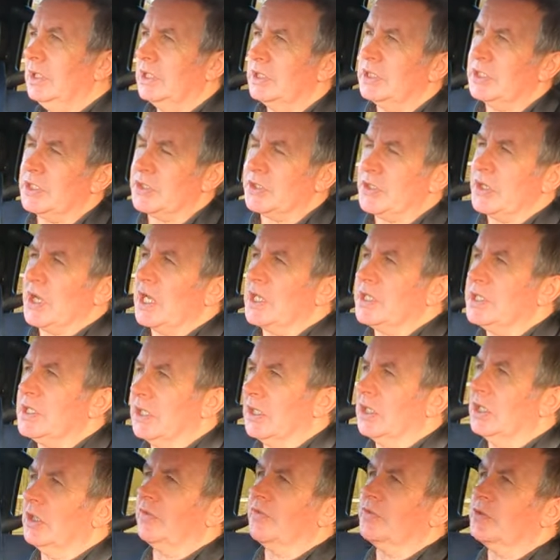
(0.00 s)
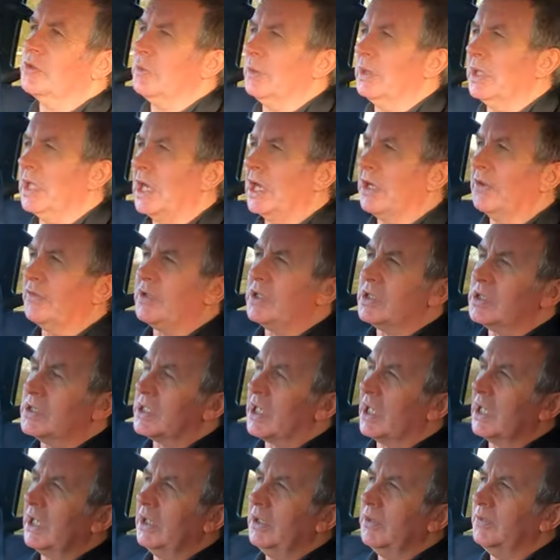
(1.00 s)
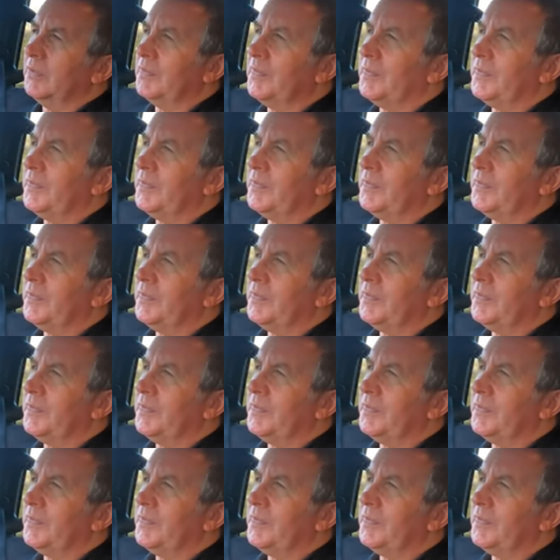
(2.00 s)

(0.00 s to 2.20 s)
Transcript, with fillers: It is nice and comfortable, I have to say.